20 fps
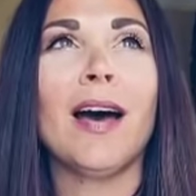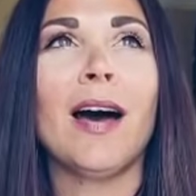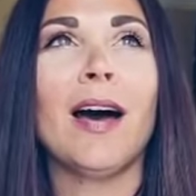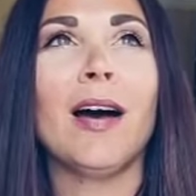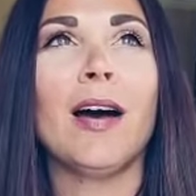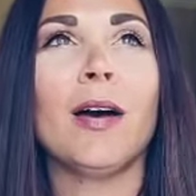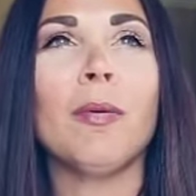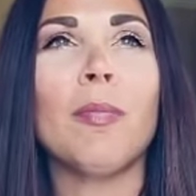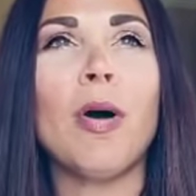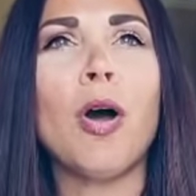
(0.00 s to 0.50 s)

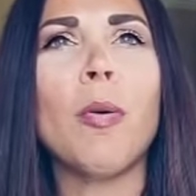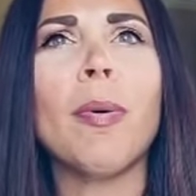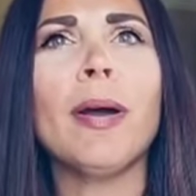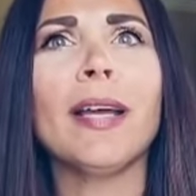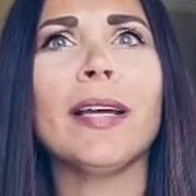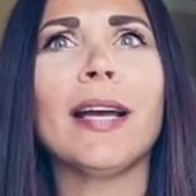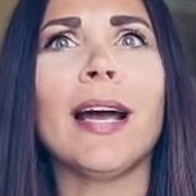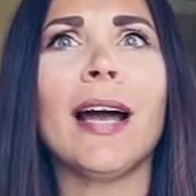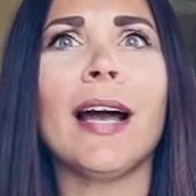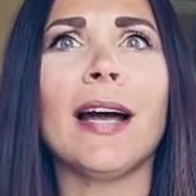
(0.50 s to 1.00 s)
Um, oh
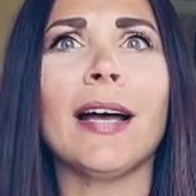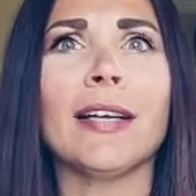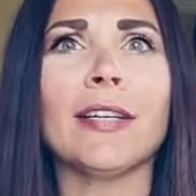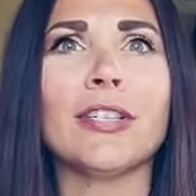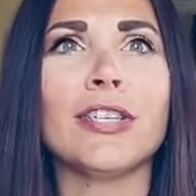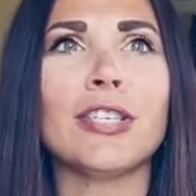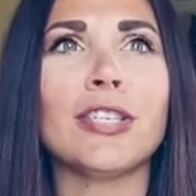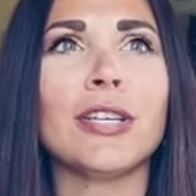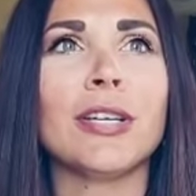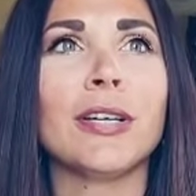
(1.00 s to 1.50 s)
my
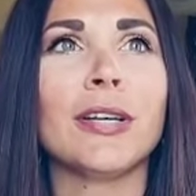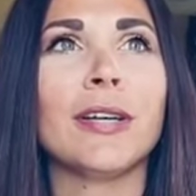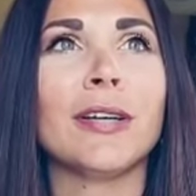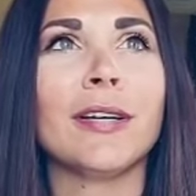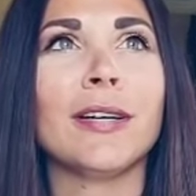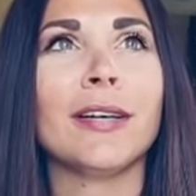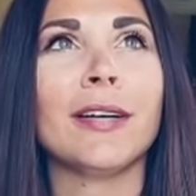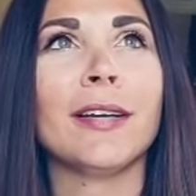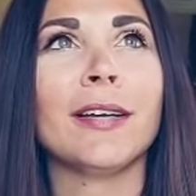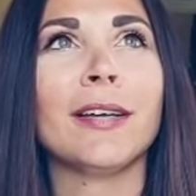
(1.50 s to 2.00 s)
gosh.
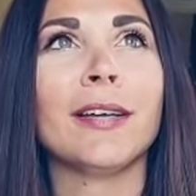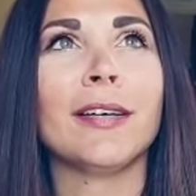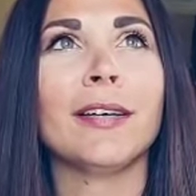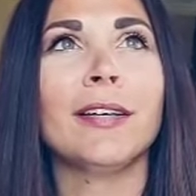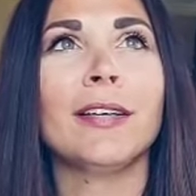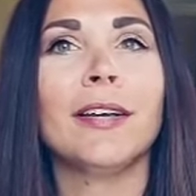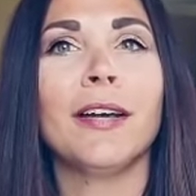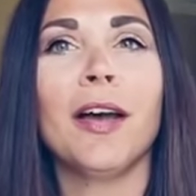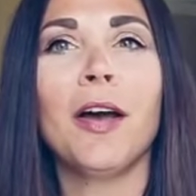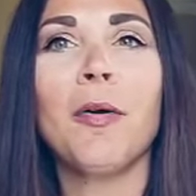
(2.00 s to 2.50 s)

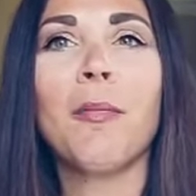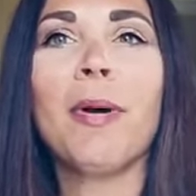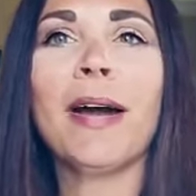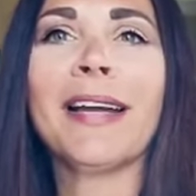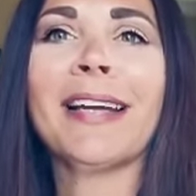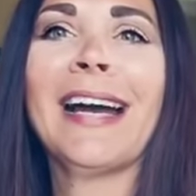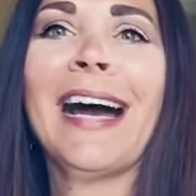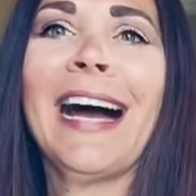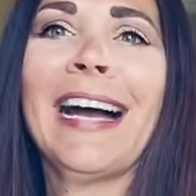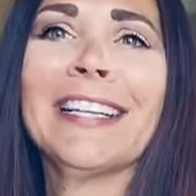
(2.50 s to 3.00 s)
Oh
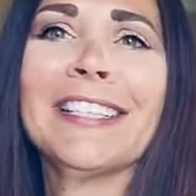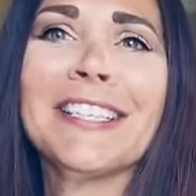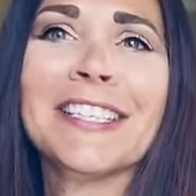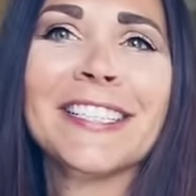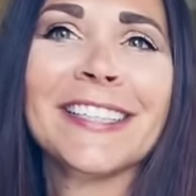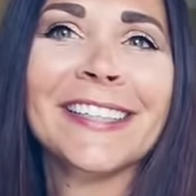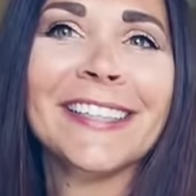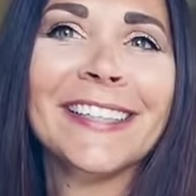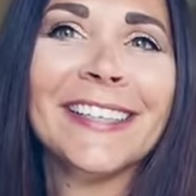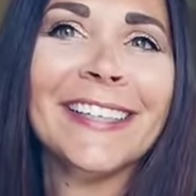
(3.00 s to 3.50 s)
my gosh.